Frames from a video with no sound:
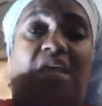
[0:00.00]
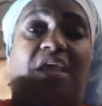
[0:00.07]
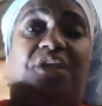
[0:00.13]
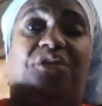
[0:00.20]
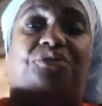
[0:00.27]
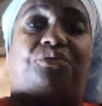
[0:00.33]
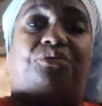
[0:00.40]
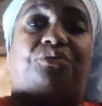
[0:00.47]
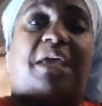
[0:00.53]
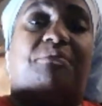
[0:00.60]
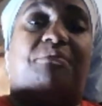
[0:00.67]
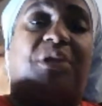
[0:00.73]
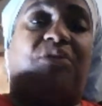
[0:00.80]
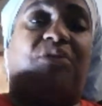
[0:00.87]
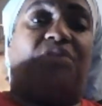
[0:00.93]
He
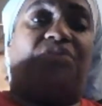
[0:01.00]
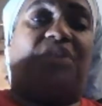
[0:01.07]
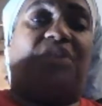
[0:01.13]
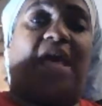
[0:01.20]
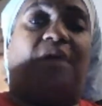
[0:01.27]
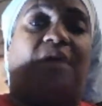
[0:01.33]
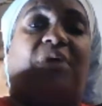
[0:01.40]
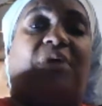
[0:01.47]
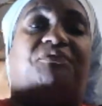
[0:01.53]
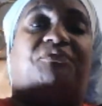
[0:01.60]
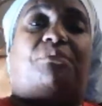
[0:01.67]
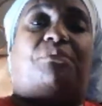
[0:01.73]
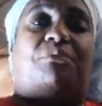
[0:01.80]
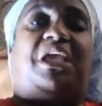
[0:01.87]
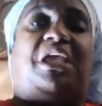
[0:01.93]
dragged me across the highway
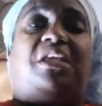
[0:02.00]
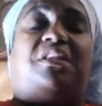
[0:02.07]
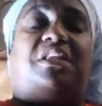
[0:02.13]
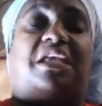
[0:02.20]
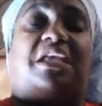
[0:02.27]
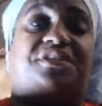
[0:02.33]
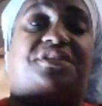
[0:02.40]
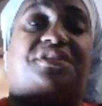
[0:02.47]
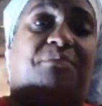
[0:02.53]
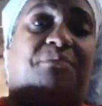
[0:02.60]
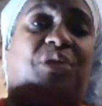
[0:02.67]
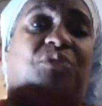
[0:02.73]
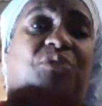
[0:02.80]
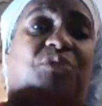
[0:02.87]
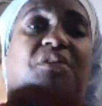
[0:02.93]
for me and take
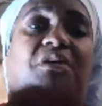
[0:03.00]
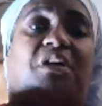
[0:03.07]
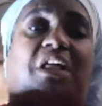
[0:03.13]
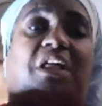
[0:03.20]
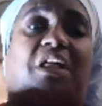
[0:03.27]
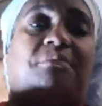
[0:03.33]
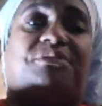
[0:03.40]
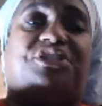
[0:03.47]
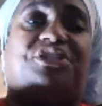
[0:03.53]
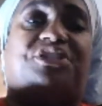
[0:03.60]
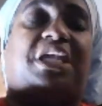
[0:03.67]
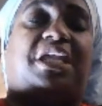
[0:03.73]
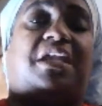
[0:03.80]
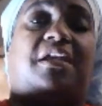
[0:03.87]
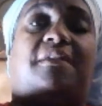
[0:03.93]
me around a garbage
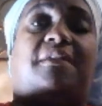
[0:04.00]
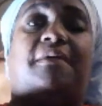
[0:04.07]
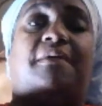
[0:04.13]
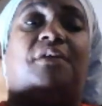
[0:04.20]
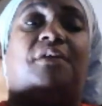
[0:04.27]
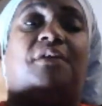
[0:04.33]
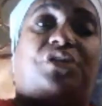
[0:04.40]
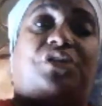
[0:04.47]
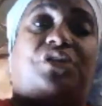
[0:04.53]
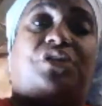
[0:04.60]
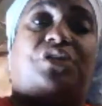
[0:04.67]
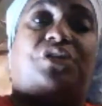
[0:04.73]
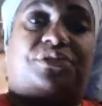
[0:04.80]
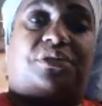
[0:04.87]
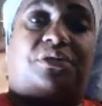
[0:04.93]
can
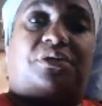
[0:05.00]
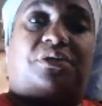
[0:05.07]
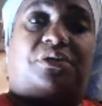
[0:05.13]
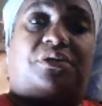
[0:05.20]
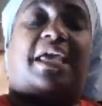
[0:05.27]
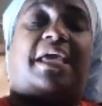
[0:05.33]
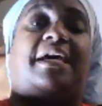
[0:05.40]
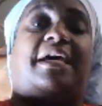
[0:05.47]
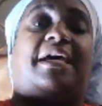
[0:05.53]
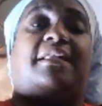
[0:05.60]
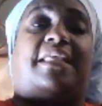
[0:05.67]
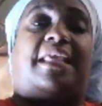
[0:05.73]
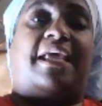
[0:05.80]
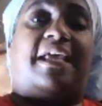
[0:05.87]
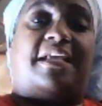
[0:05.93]
dumpster at
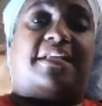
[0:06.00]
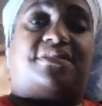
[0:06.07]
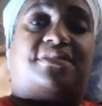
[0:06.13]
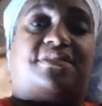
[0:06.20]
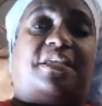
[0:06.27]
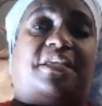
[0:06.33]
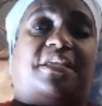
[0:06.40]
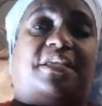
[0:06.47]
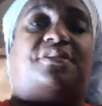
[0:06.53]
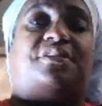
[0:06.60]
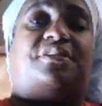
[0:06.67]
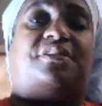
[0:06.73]
a gas station,